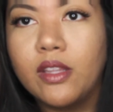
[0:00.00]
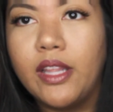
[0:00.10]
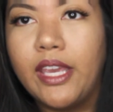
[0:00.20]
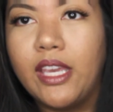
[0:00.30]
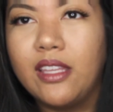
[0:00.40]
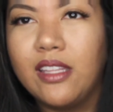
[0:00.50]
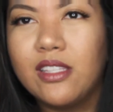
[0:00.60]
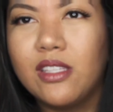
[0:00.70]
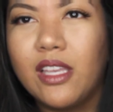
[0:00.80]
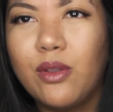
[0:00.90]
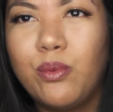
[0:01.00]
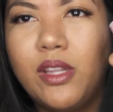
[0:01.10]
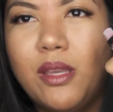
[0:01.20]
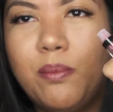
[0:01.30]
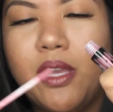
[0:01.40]
like, it's like a
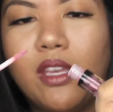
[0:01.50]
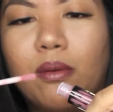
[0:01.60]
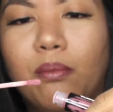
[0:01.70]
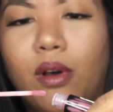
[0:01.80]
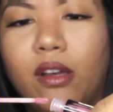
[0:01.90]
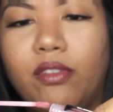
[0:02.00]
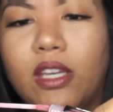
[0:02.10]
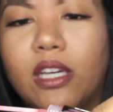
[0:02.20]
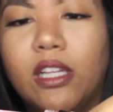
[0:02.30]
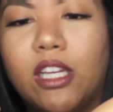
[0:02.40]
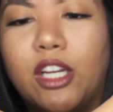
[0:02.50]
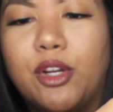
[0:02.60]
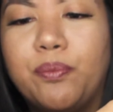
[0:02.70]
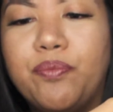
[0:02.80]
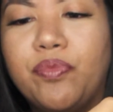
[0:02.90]
really pink mauve
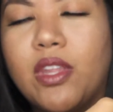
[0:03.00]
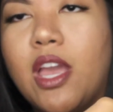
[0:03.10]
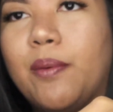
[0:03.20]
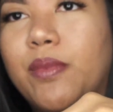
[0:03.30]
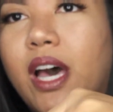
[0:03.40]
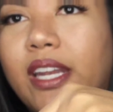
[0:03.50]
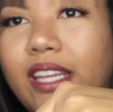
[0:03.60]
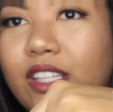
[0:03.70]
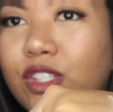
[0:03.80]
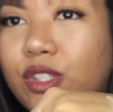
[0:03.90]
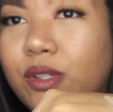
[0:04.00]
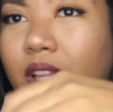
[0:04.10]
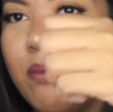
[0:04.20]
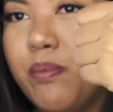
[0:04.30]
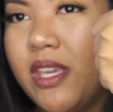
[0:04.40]
color, I'm not into
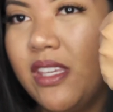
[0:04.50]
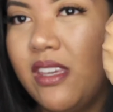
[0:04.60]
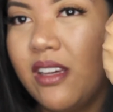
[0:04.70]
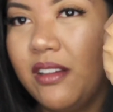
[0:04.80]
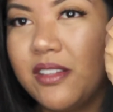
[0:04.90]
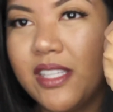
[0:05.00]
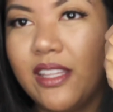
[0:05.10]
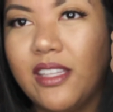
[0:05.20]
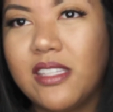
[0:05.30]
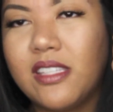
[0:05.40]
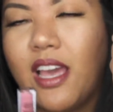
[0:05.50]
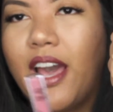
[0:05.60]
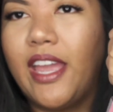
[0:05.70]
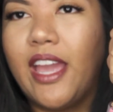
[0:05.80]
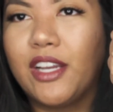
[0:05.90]
like pinky colors like this.
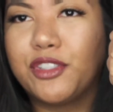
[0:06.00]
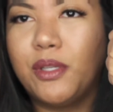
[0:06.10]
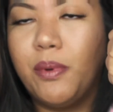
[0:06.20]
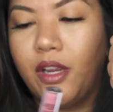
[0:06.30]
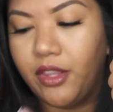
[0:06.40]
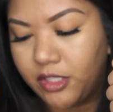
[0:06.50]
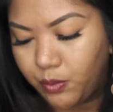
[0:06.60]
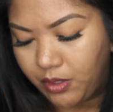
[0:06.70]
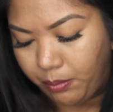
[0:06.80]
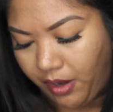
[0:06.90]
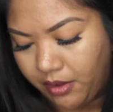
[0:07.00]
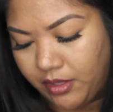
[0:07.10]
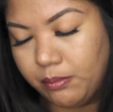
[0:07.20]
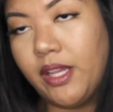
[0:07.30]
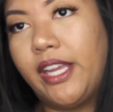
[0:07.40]
I actually pair this with a brown
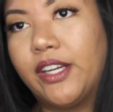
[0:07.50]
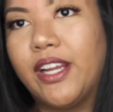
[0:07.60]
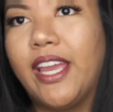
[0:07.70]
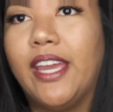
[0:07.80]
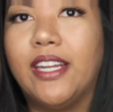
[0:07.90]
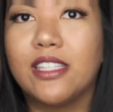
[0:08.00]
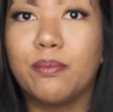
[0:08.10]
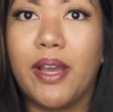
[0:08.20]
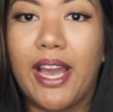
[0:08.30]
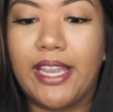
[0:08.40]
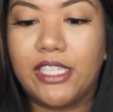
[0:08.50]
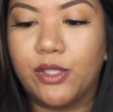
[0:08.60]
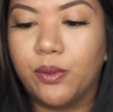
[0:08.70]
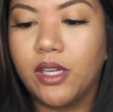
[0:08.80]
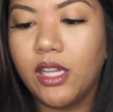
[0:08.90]
lip liner and it's my
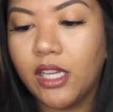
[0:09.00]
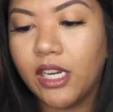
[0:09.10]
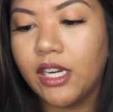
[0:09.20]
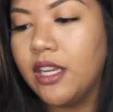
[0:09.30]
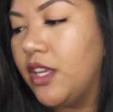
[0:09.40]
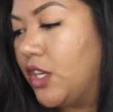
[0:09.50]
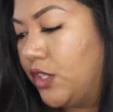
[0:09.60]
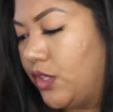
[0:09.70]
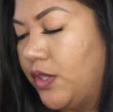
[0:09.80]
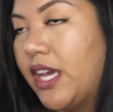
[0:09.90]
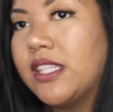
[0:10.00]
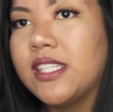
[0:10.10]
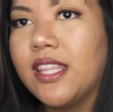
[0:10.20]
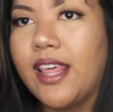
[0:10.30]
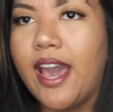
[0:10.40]
ideal color. So
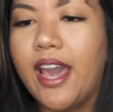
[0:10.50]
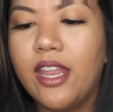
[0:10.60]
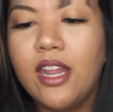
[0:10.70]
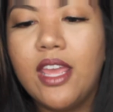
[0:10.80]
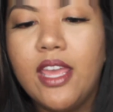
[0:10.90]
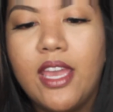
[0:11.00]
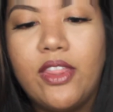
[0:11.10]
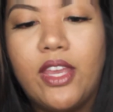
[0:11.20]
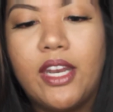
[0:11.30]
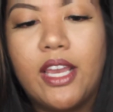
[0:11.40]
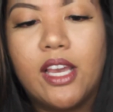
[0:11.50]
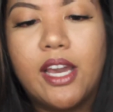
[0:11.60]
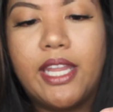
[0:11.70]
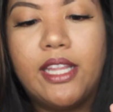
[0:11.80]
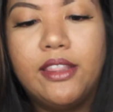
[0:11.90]
that's that. And then I got a